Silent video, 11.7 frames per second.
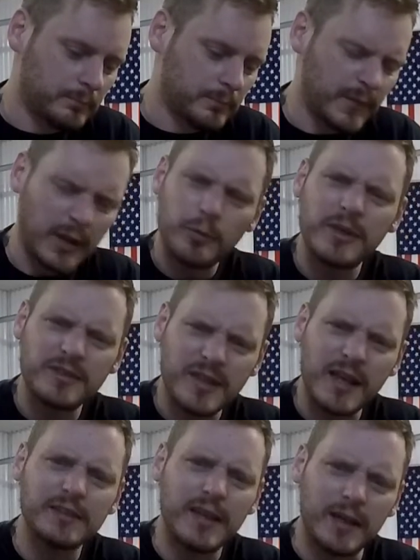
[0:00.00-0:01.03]
That'll be a
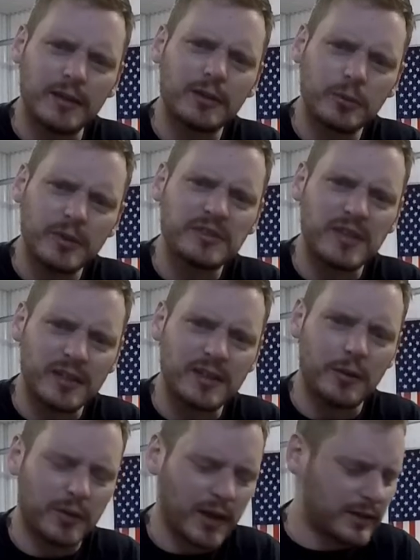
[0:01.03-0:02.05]
sad day. It'll be a sad
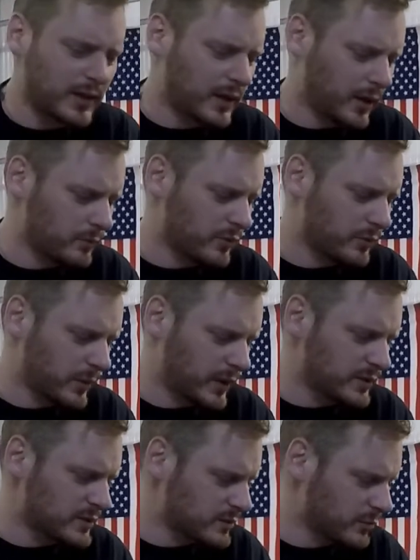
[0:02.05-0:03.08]
day when that day comes,
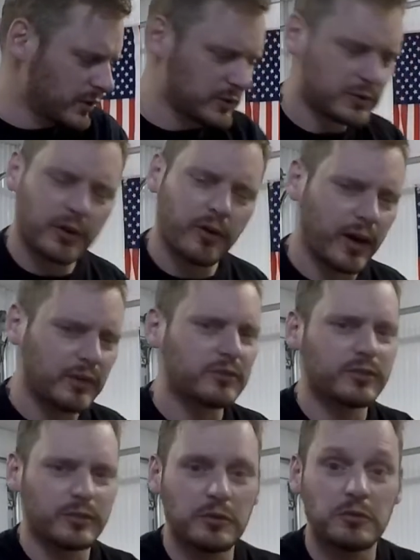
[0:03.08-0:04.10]
because me and this girl
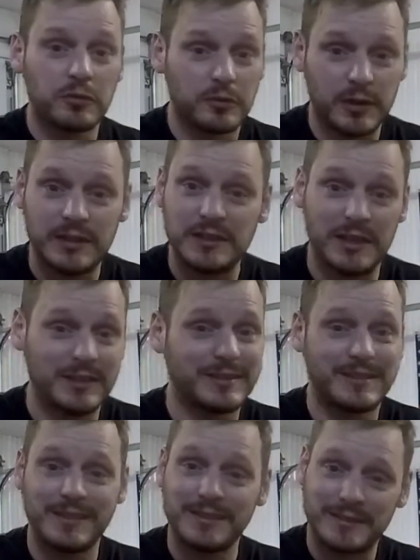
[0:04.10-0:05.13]
we've
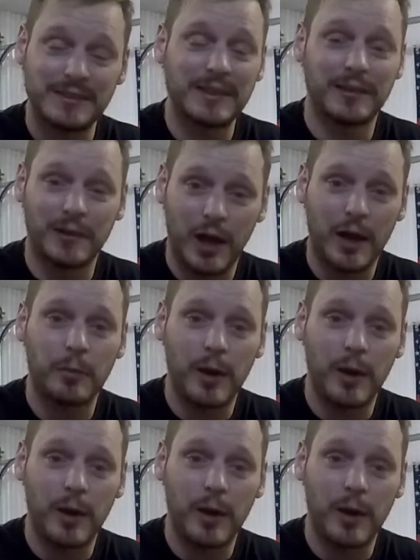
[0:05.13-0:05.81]
seen a lot of